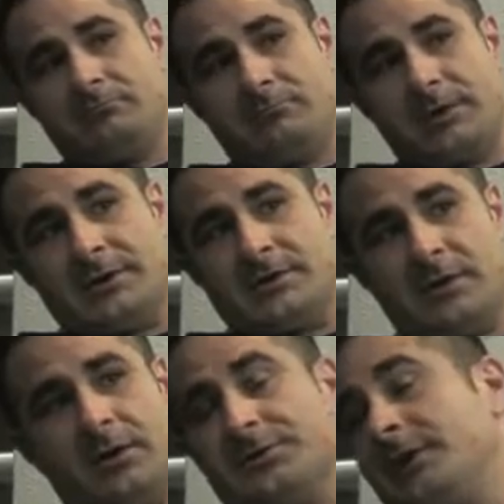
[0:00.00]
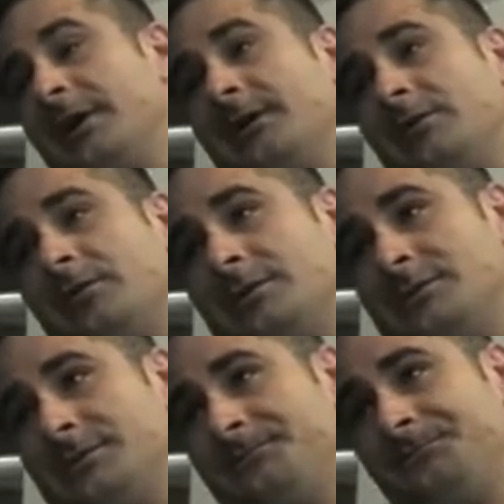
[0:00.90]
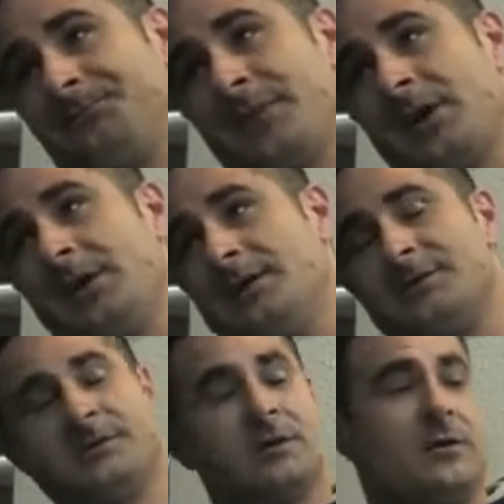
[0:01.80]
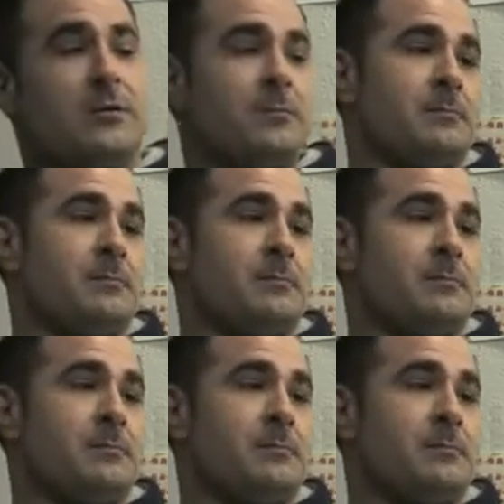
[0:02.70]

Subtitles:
it's alternator noise. So